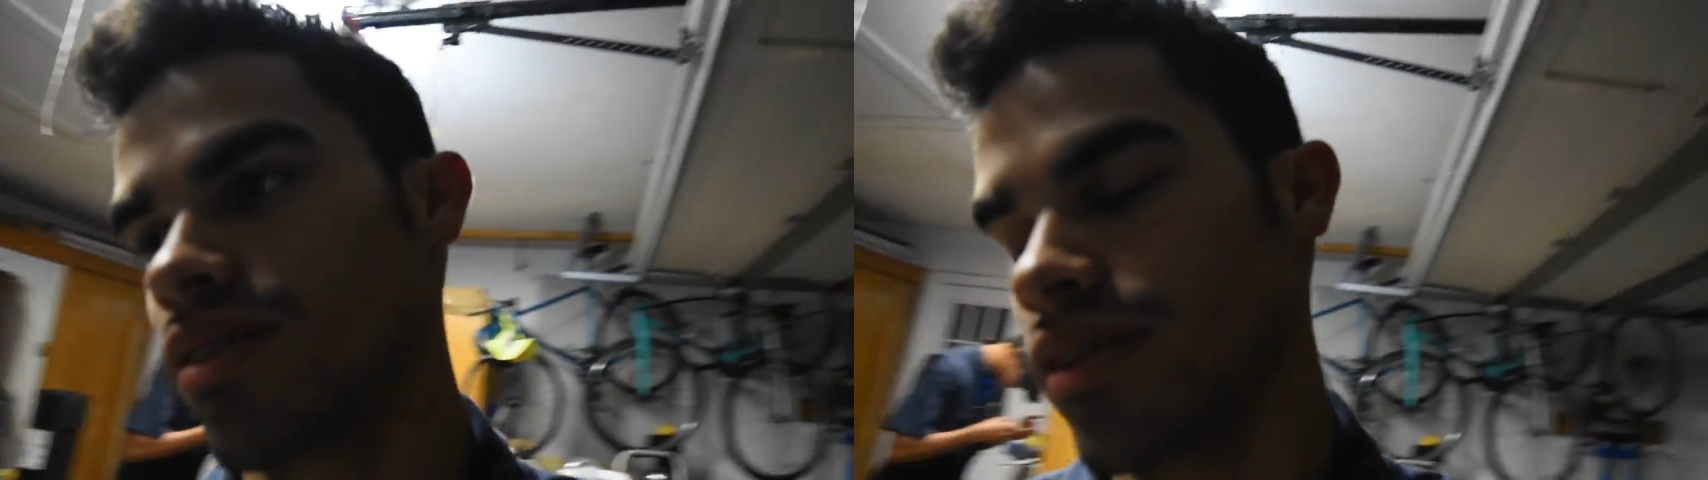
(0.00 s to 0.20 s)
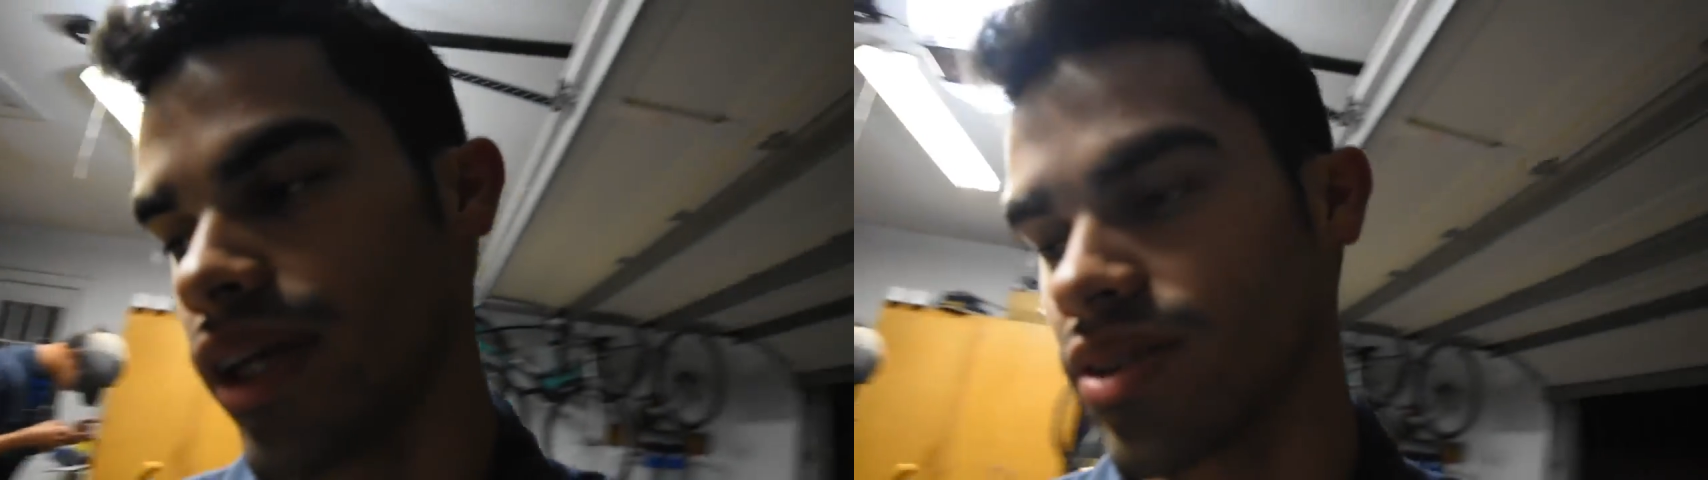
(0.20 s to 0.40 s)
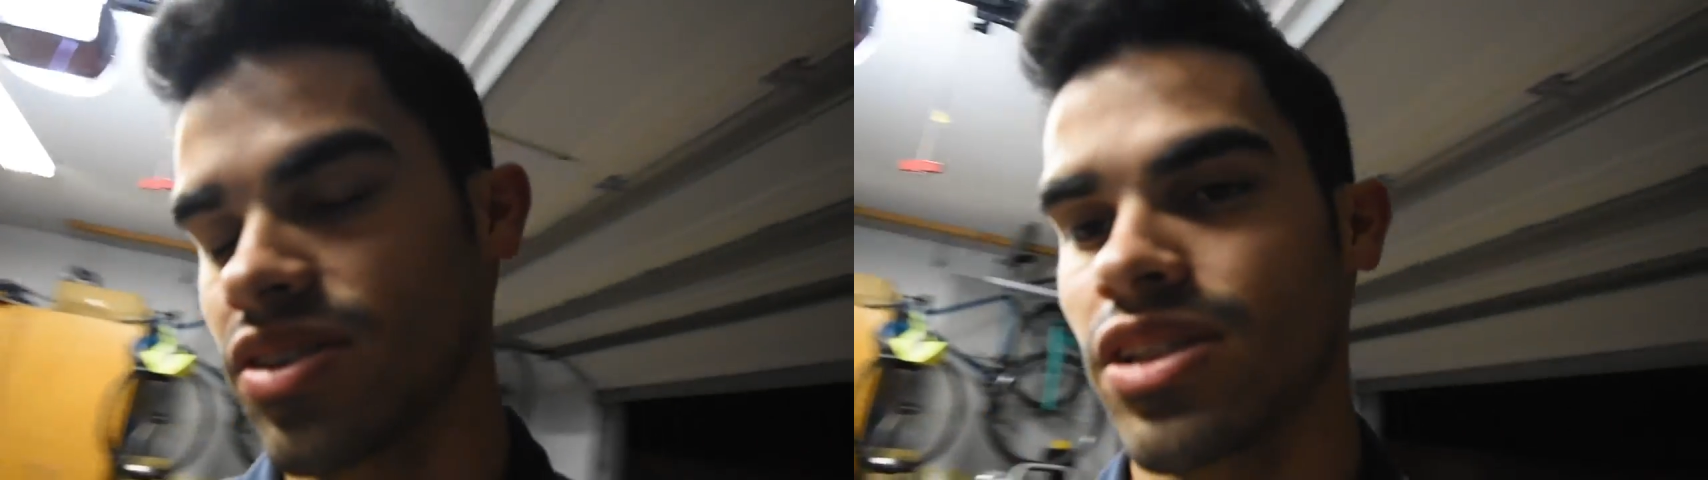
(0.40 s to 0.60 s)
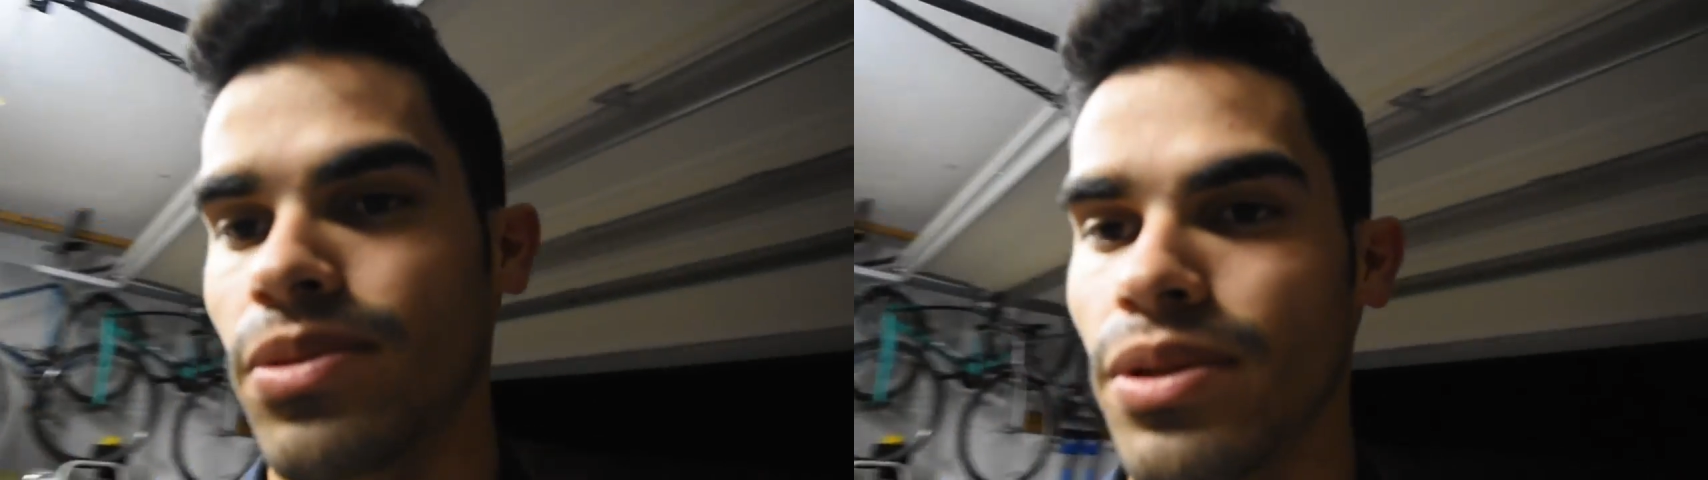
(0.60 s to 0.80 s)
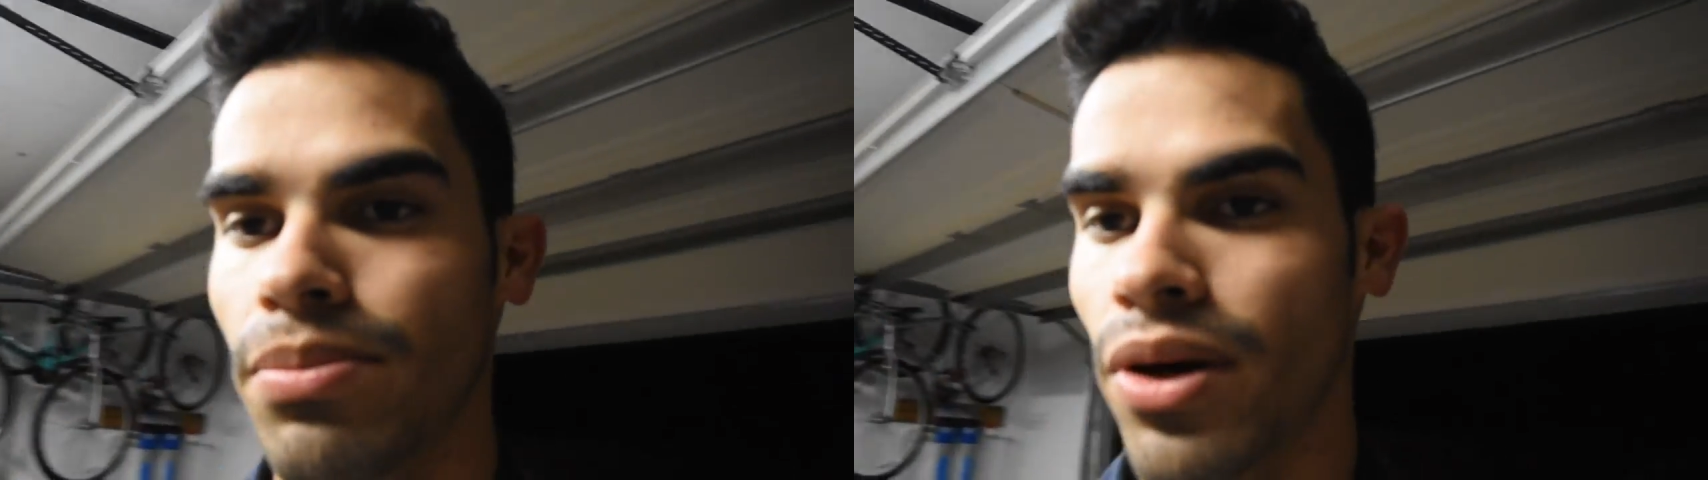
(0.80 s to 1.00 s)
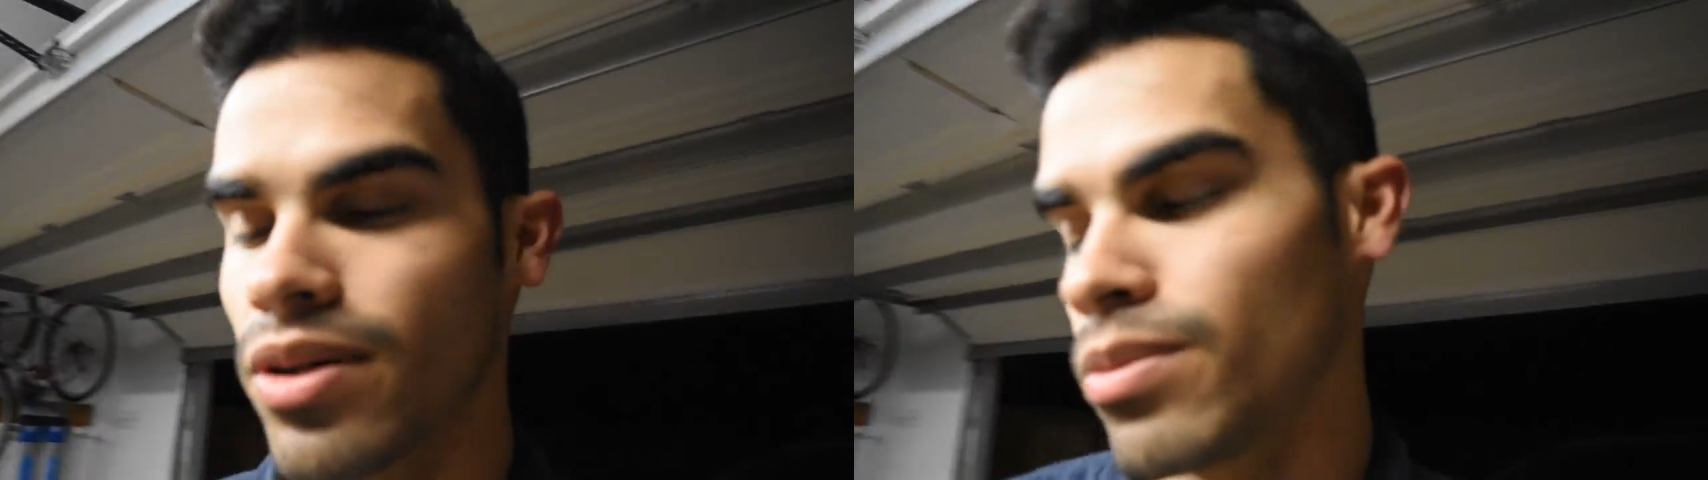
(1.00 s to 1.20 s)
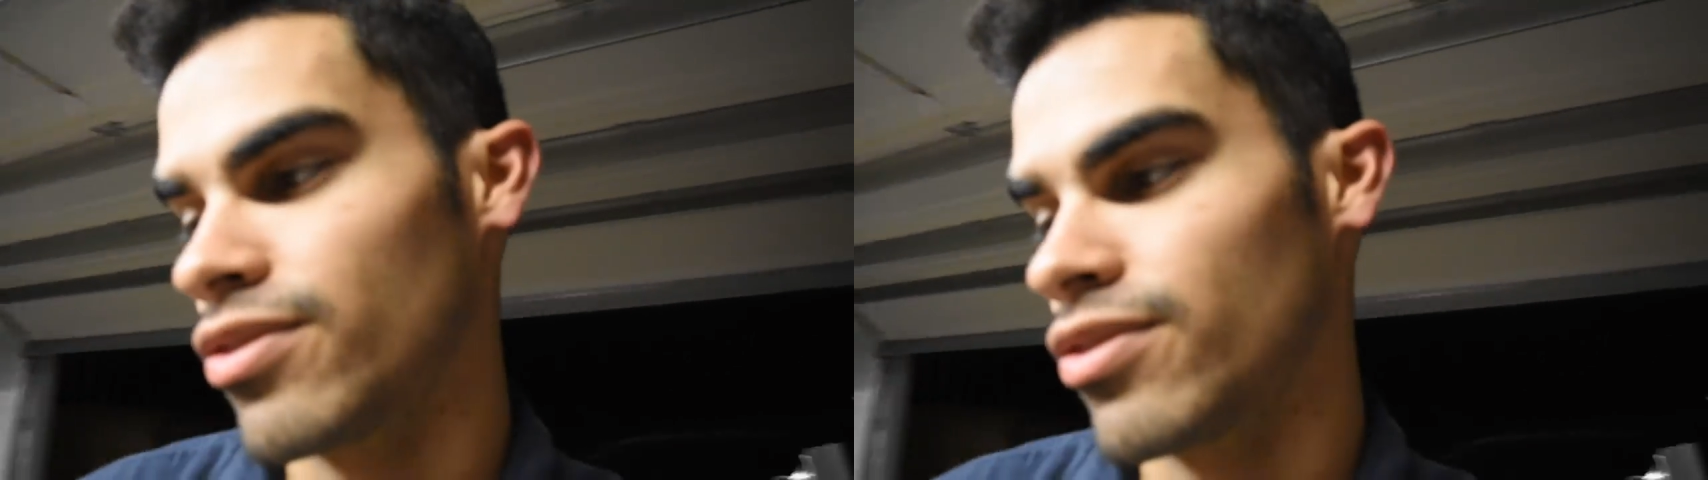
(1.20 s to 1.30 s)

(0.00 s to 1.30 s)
Diego's gonna send him the part number